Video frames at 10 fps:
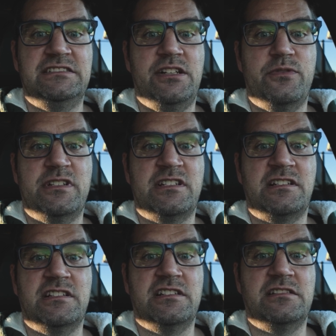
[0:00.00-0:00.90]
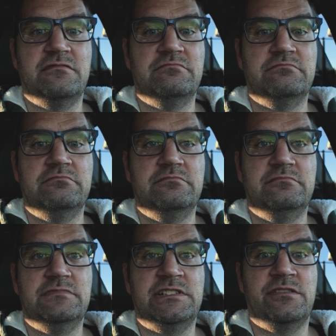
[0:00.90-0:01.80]
it wasn't good.
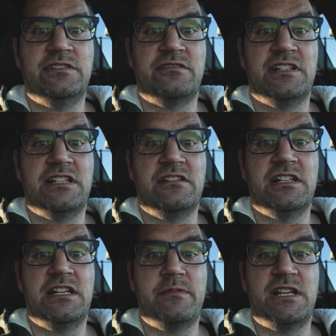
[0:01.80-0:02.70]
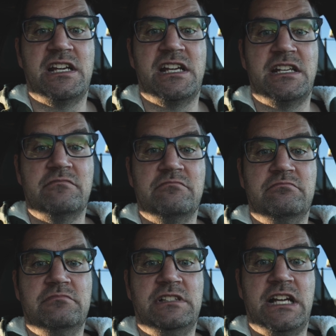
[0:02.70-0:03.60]
It was really, really bad.
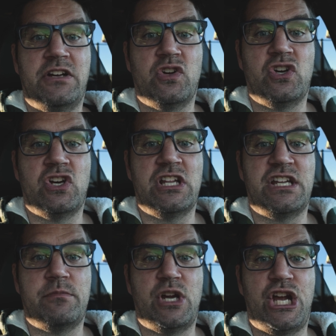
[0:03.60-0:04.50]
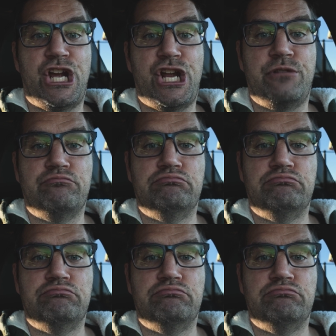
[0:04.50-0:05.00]
Like, really bad.